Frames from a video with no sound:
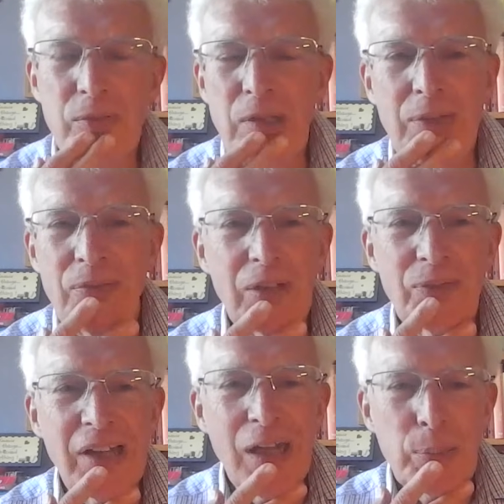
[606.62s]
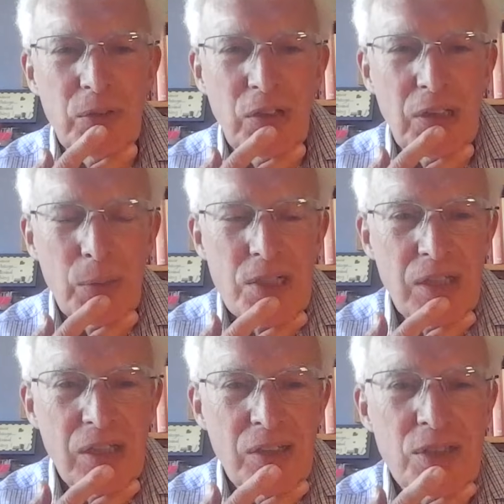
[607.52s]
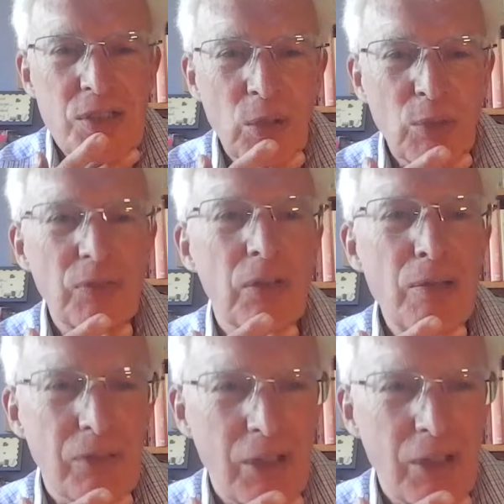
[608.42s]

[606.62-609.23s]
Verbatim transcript: if, if they happen to go extinct, it's not forever